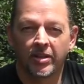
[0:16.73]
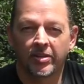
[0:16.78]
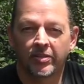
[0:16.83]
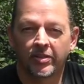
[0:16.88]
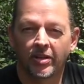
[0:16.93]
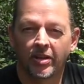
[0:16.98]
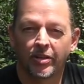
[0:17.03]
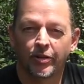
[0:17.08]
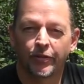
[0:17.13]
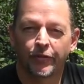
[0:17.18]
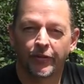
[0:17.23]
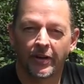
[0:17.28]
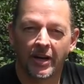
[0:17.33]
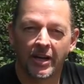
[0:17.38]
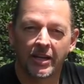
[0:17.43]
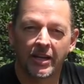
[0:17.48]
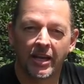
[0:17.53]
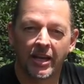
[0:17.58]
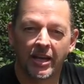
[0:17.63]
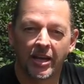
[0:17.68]
It's another
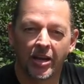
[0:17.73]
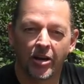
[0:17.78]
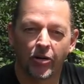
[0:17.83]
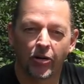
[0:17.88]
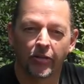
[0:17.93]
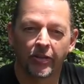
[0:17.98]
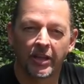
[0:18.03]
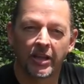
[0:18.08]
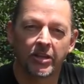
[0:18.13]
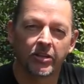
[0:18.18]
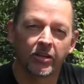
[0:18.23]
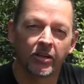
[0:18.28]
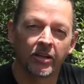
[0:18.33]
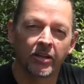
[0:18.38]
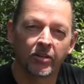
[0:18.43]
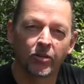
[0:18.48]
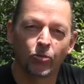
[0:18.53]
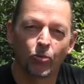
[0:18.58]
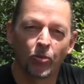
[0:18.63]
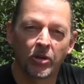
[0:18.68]
fine day here on the internet,